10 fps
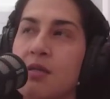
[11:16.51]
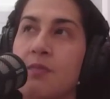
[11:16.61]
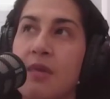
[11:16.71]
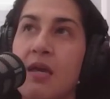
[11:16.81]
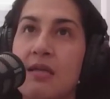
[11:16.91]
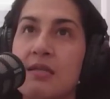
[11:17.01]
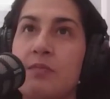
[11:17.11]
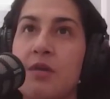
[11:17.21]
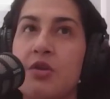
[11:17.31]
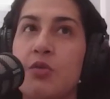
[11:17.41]
and me as a
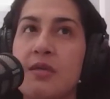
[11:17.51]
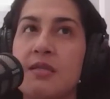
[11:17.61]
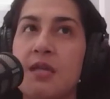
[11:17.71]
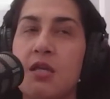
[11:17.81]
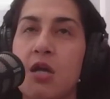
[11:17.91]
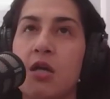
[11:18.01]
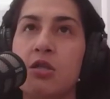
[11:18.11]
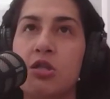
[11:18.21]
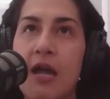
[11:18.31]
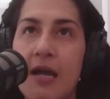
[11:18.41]
mother raising a young
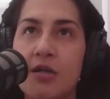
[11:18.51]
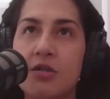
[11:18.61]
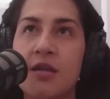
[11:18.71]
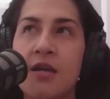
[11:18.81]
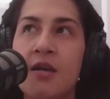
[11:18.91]
child,